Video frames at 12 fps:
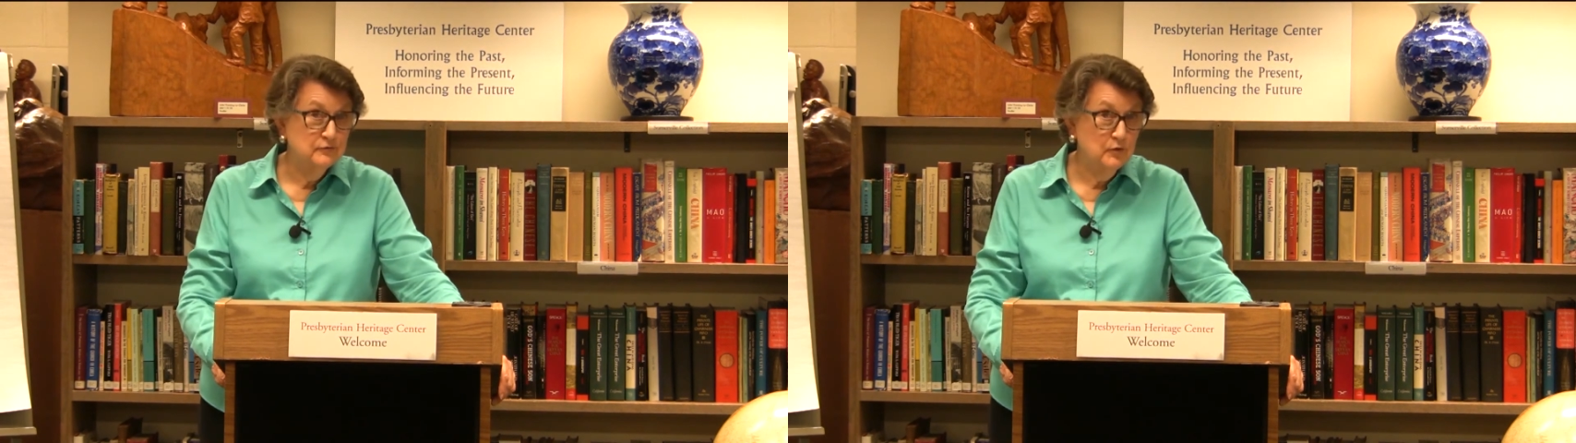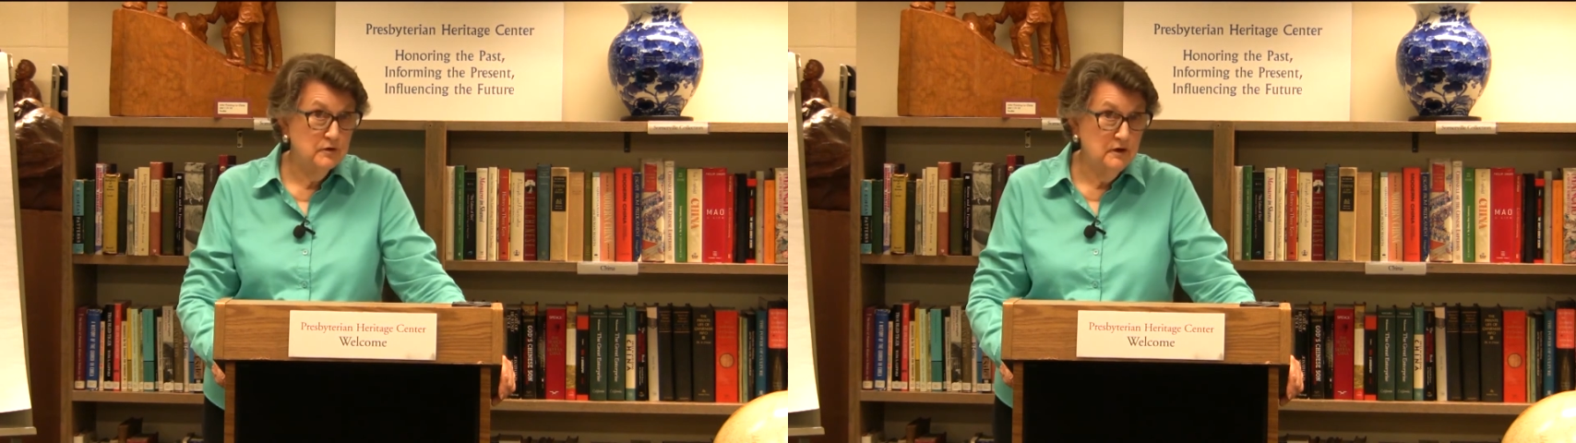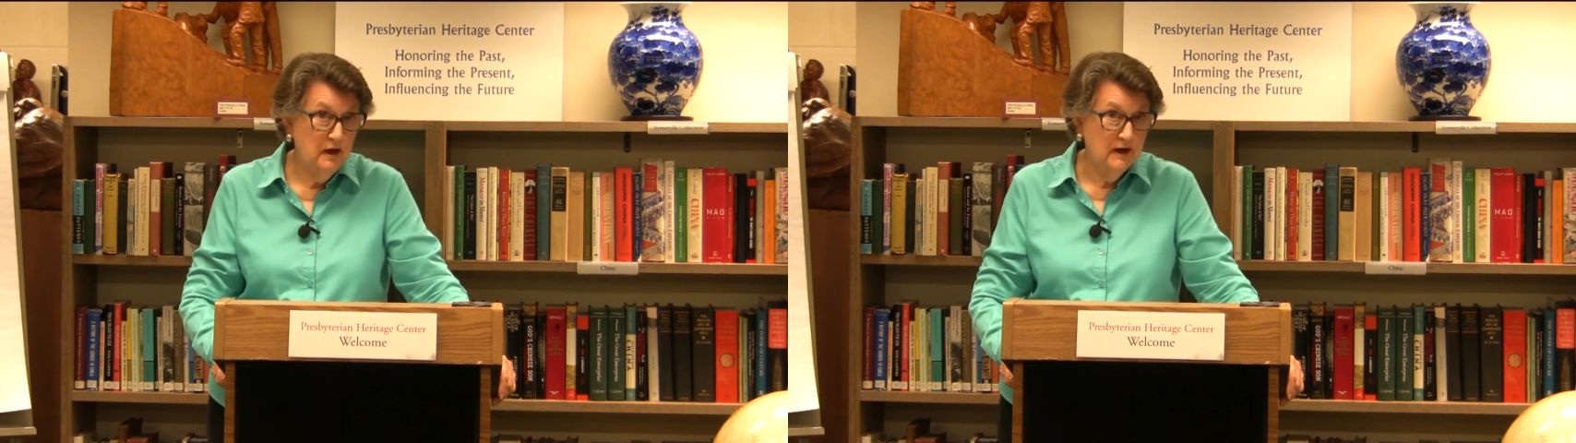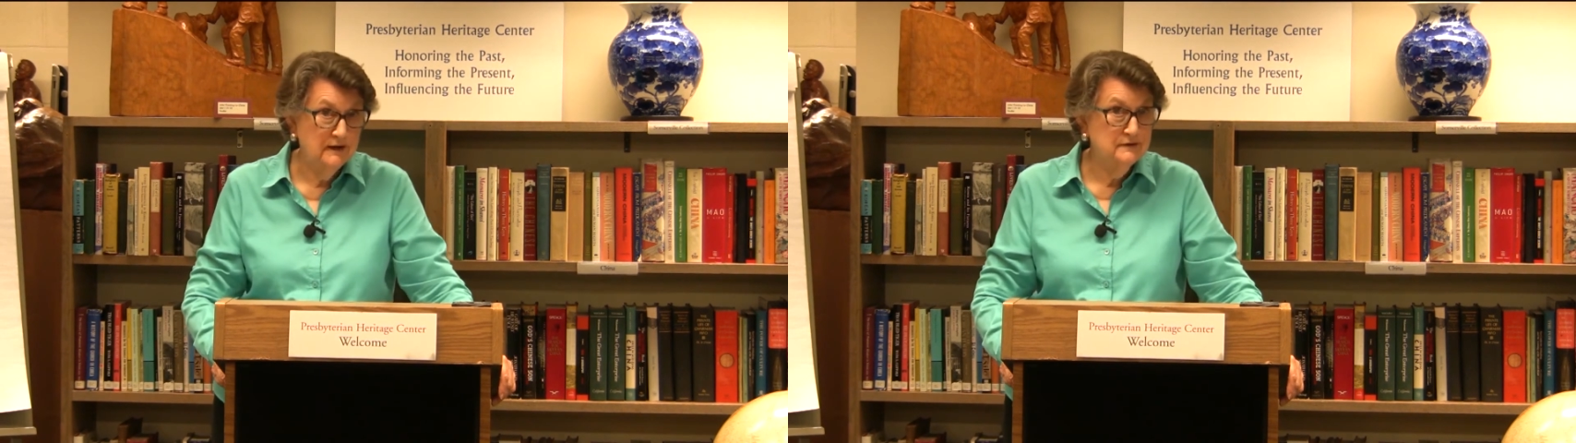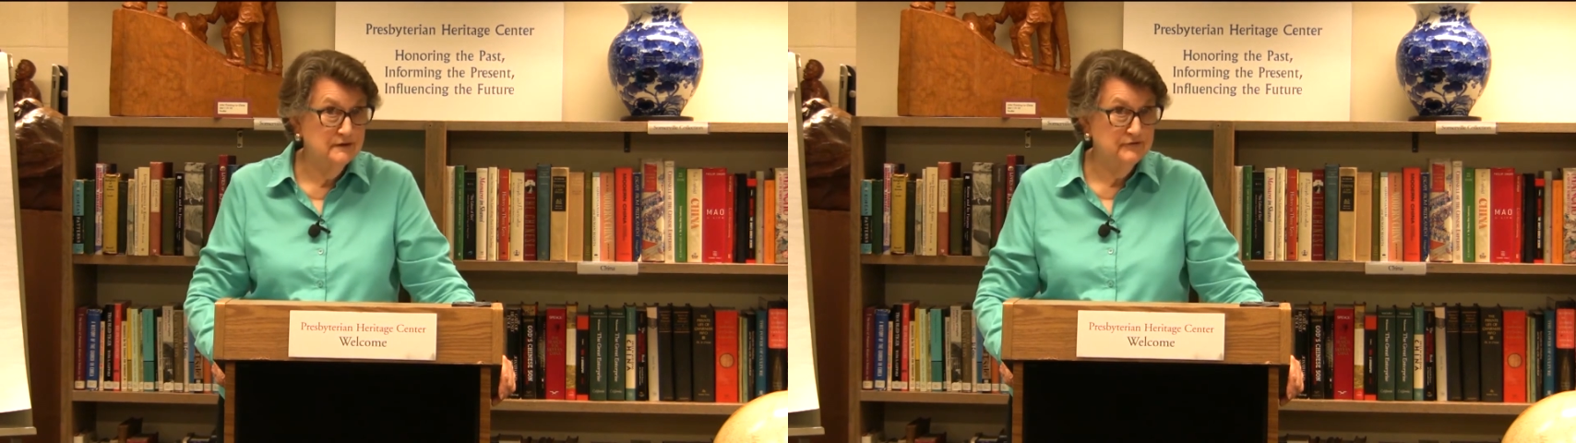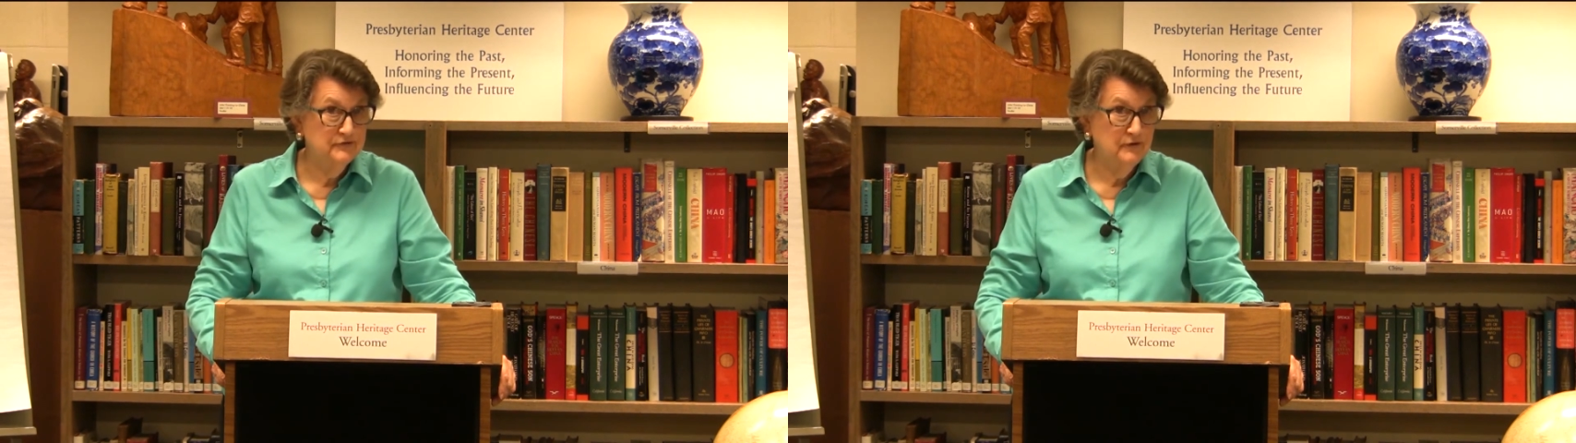were not
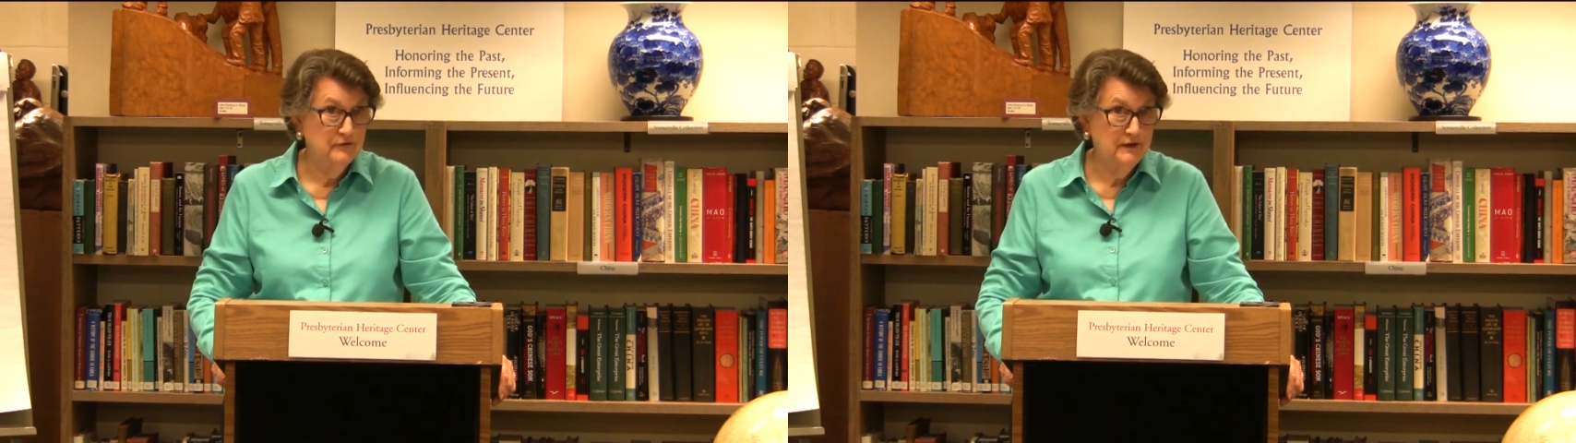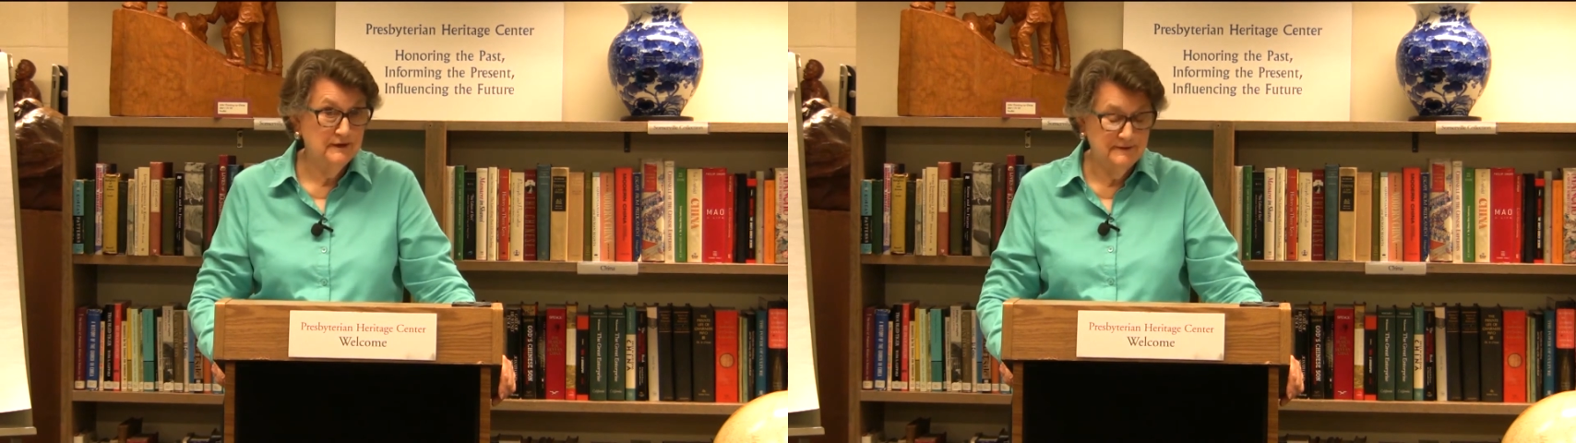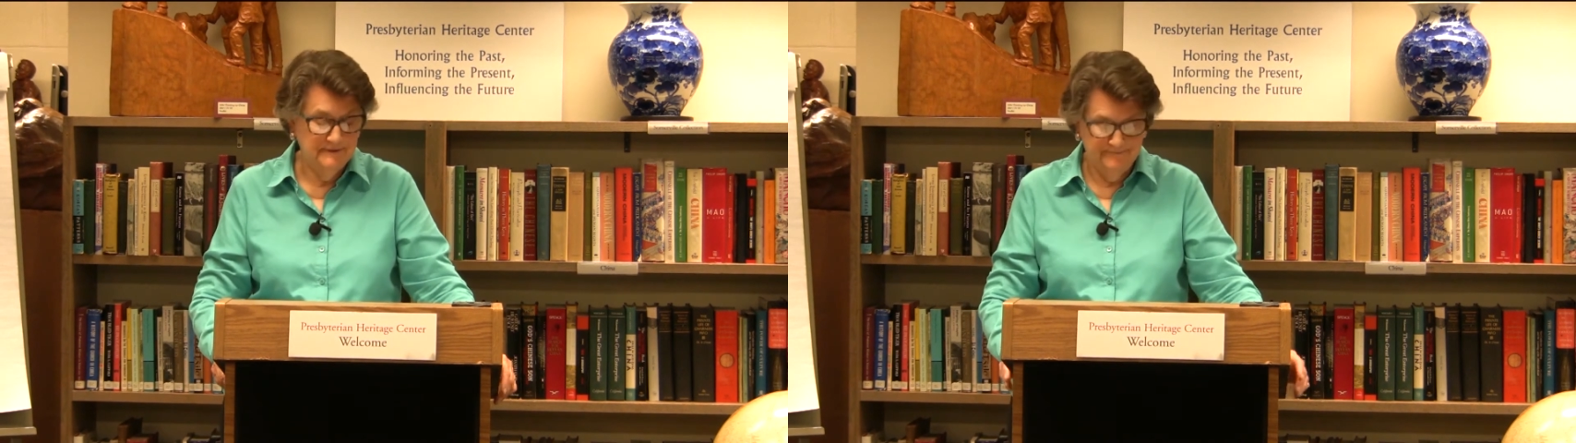so lucky.